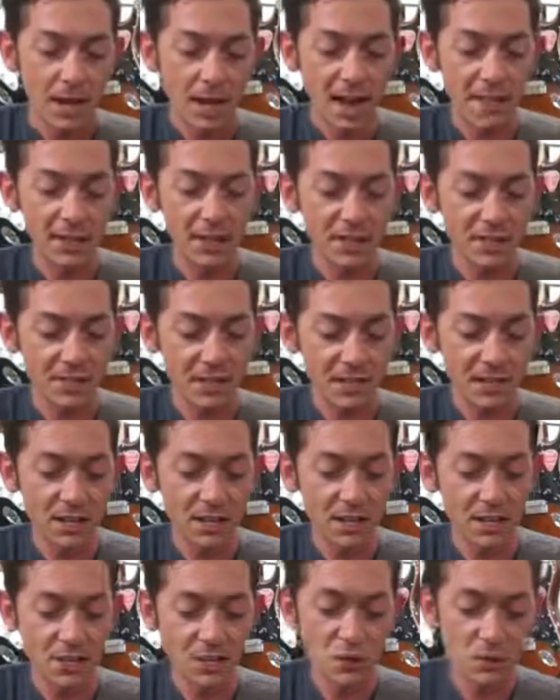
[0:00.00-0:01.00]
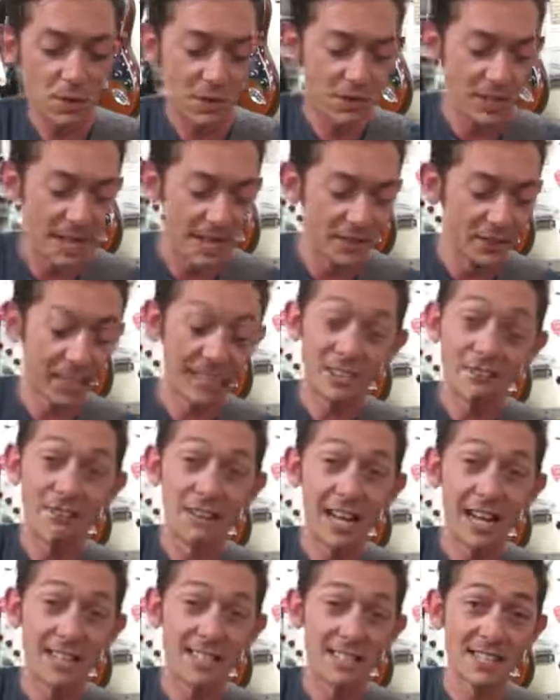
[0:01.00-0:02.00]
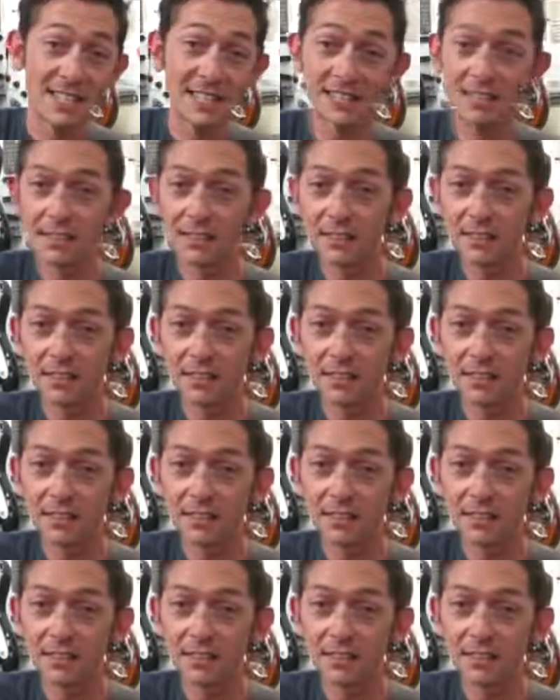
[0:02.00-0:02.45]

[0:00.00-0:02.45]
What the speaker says: and they just say you switch down to like a flat 6.